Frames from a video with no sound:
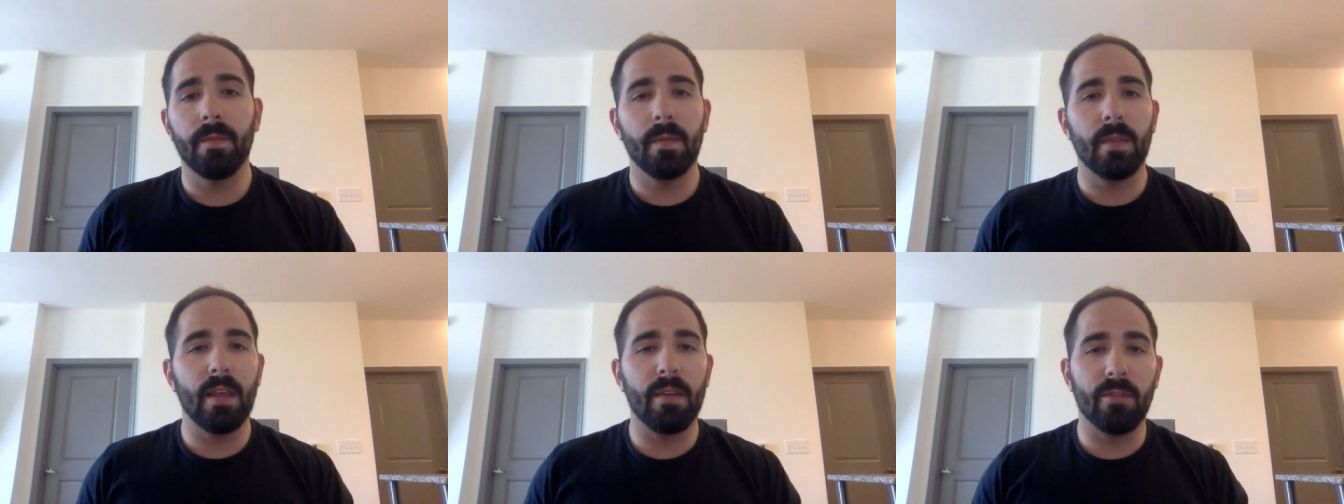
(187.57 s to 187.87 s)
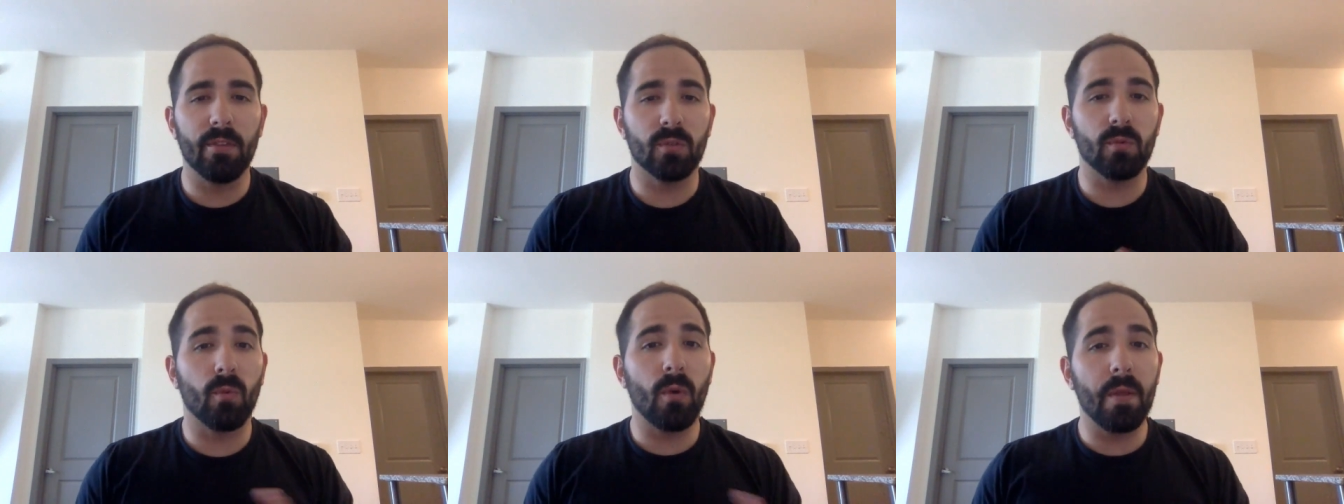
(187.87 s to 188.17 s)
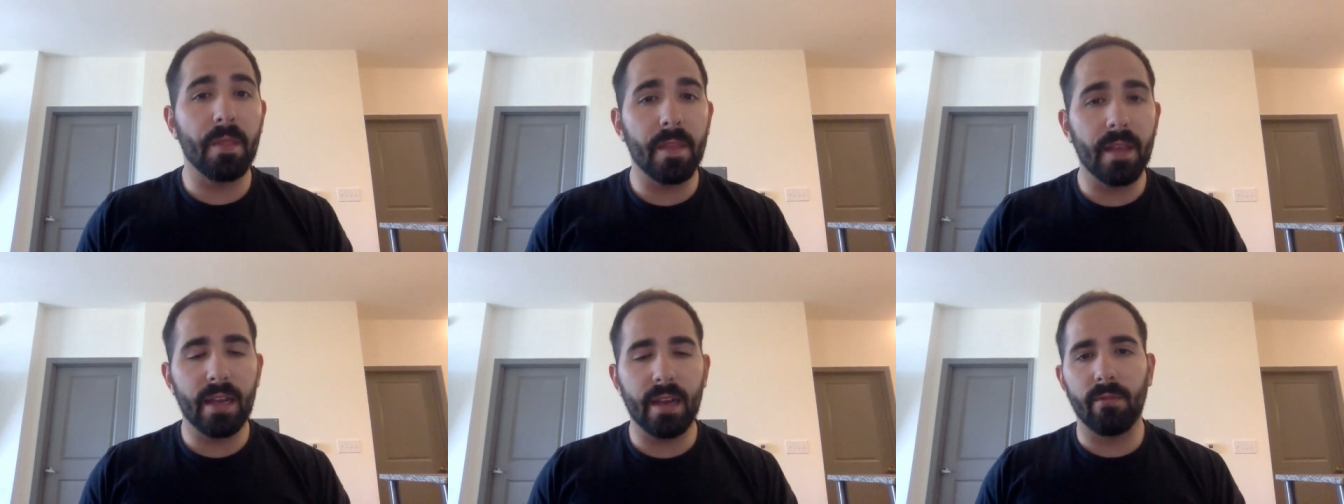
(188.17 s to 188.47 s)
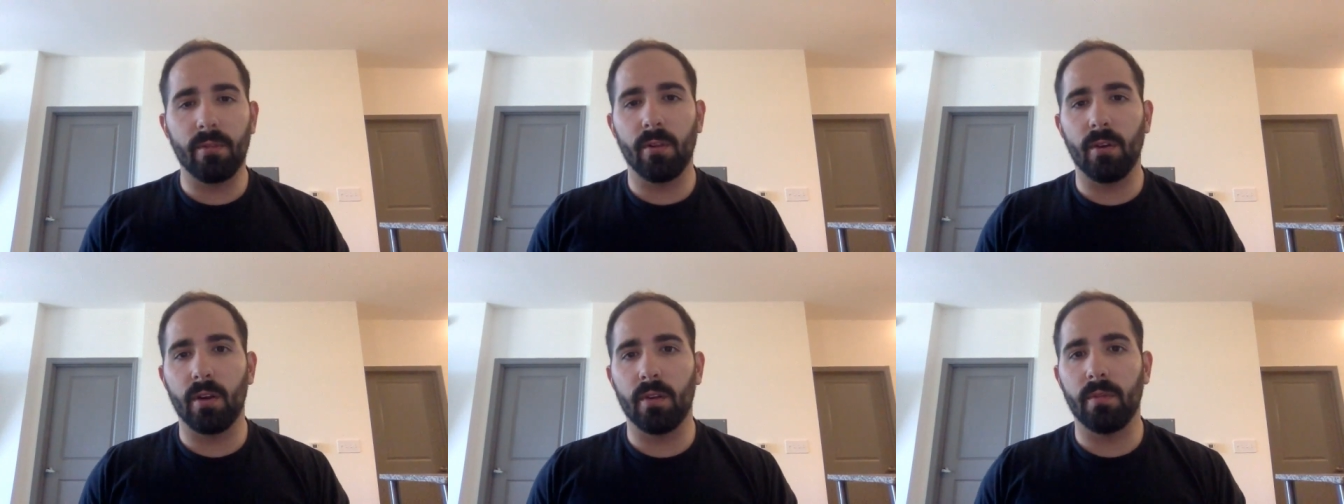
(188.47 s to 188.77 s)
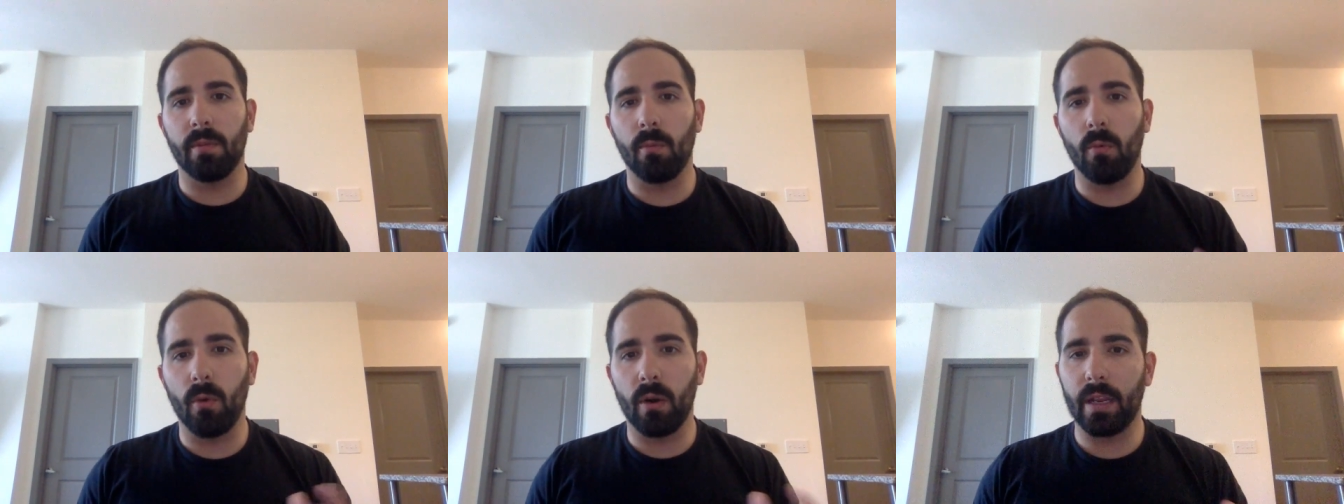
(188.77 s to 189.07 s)
If there's one thing I've learned
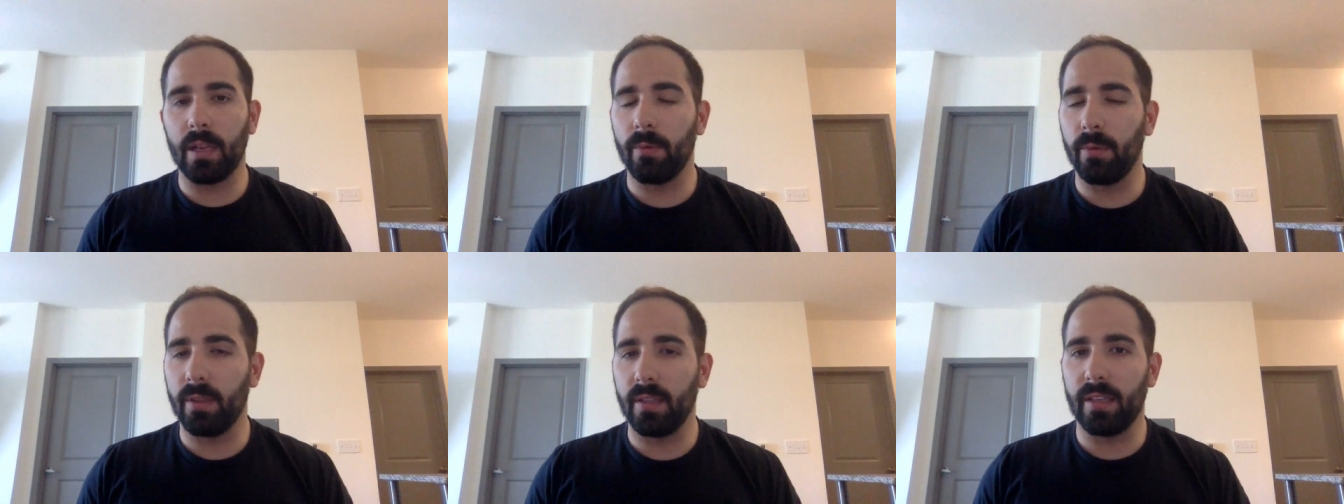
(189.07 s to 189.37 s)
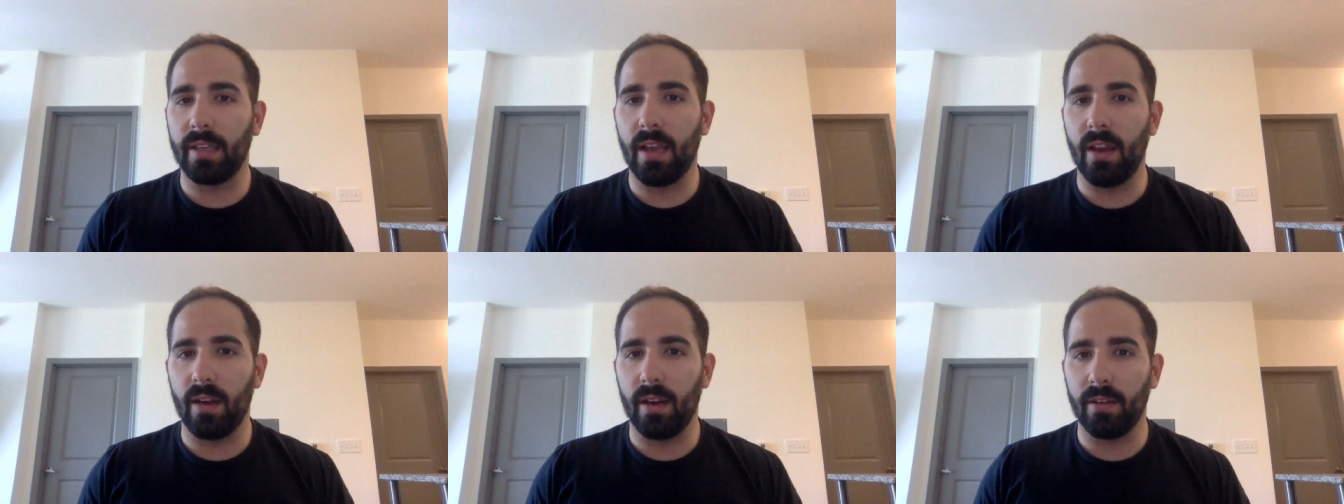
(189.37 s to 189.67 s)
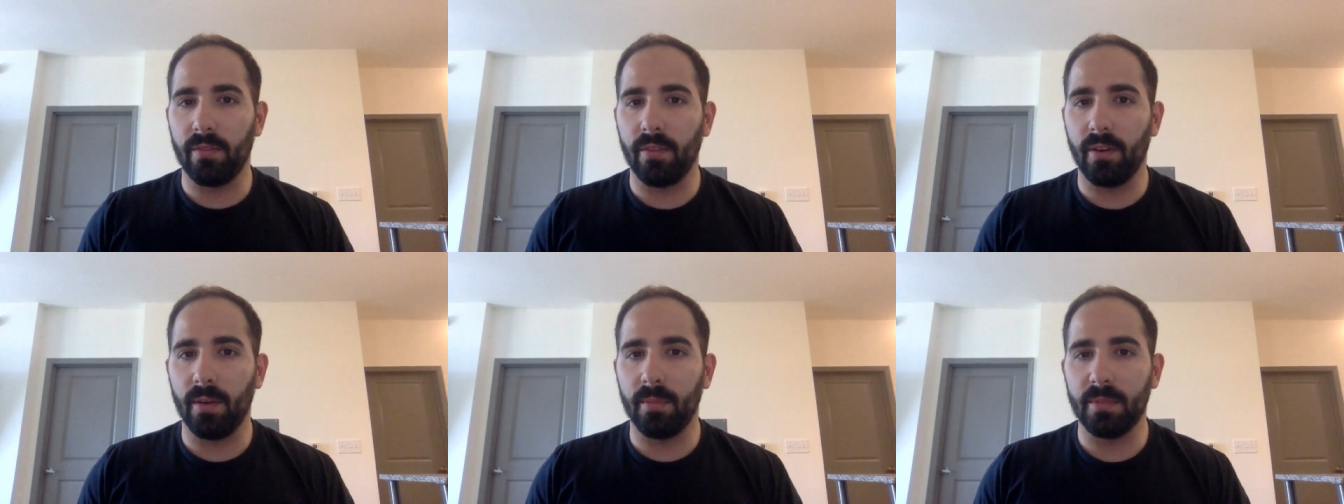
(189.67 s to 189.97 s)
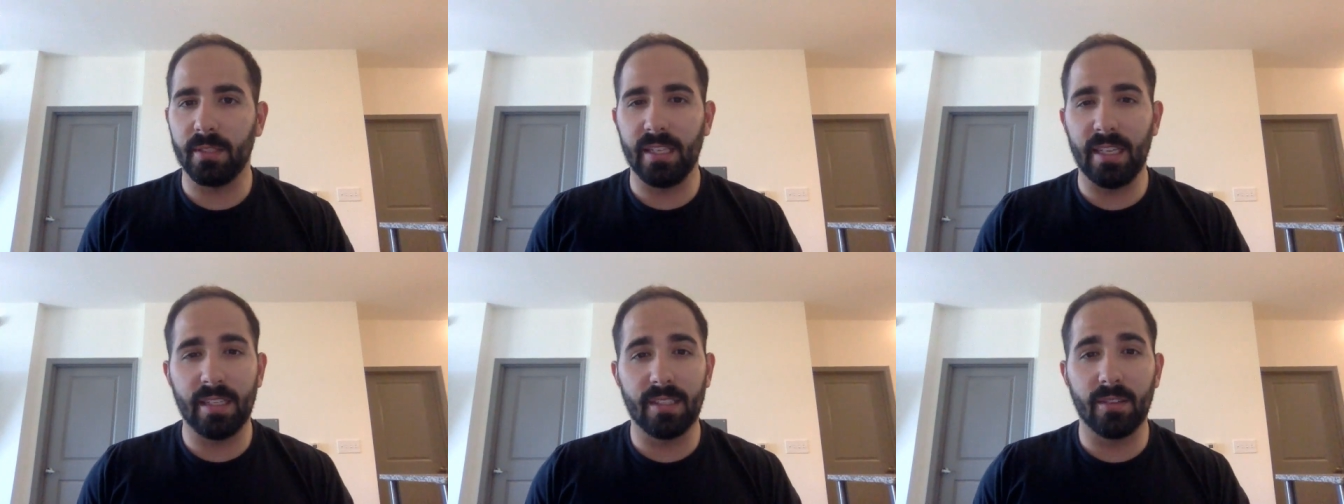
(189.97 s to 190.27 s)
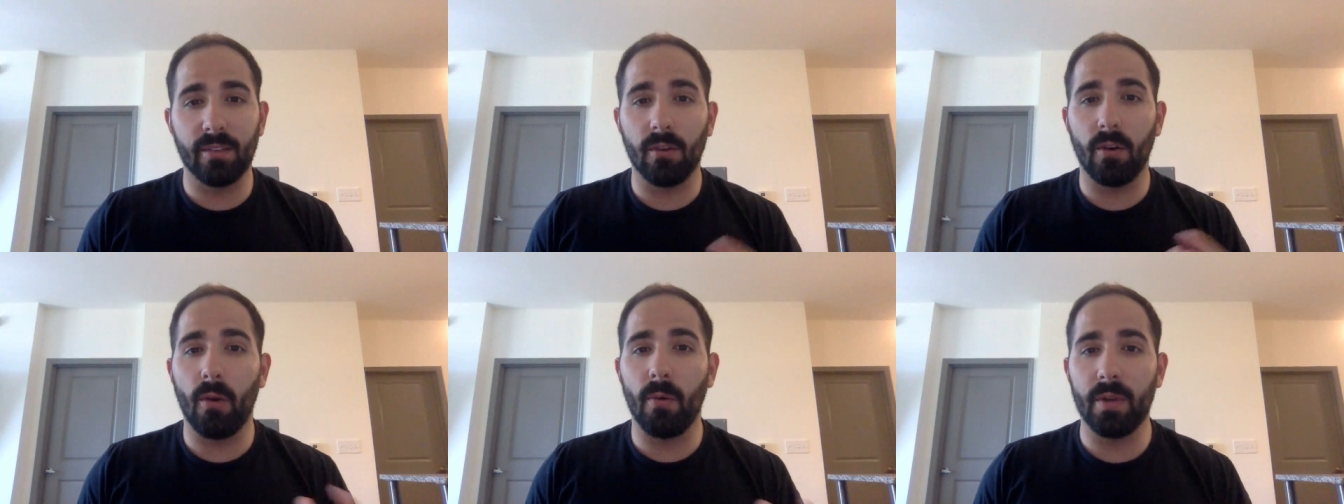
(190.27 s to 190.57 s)
from working with accounting firms, it's
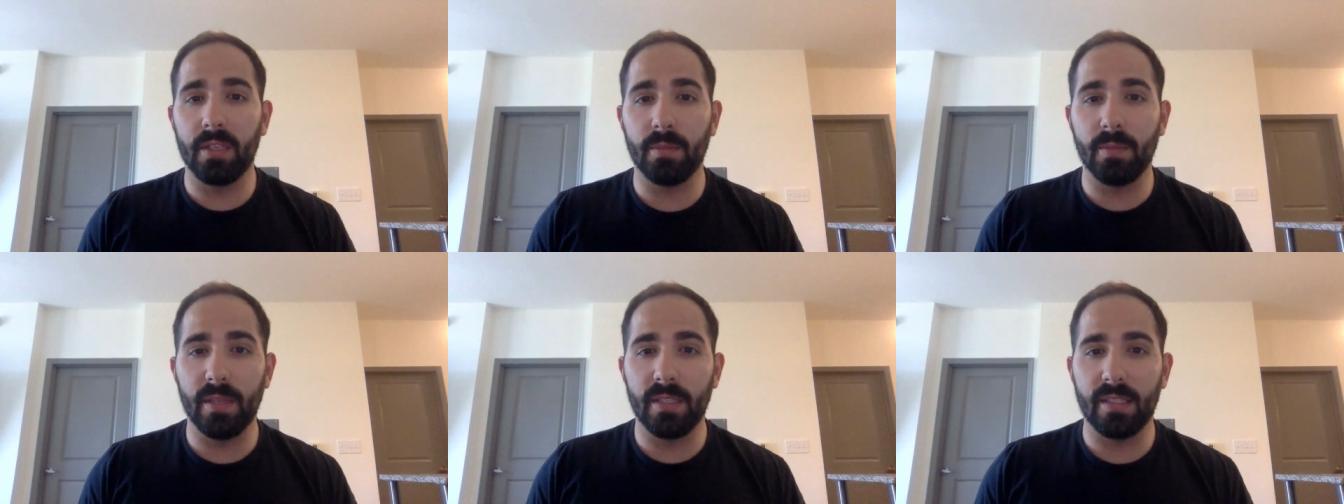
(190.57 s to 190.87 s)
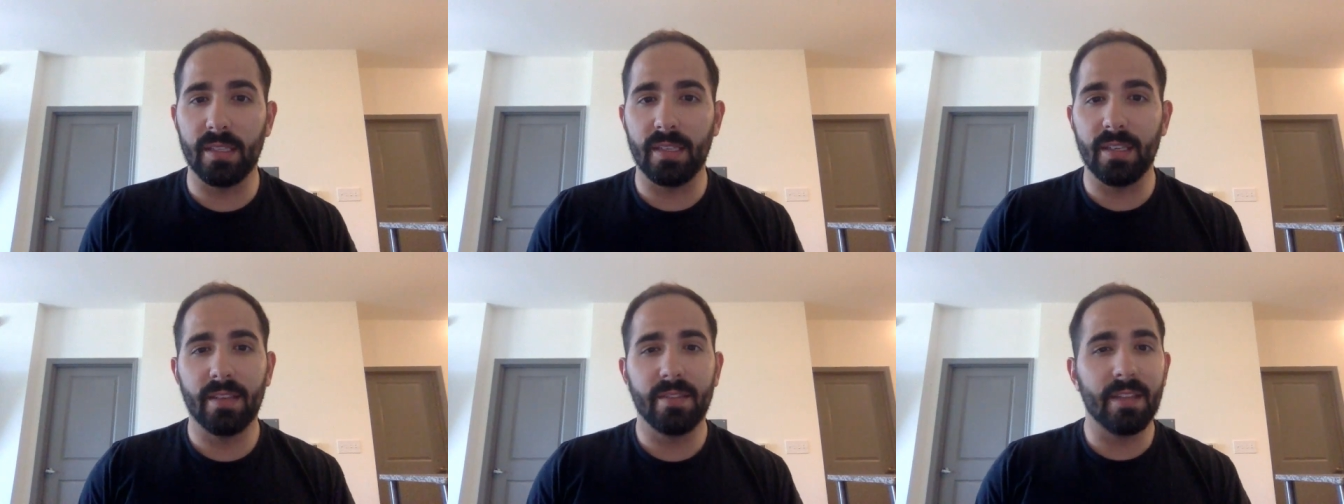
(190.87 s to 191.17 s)
they're always busy.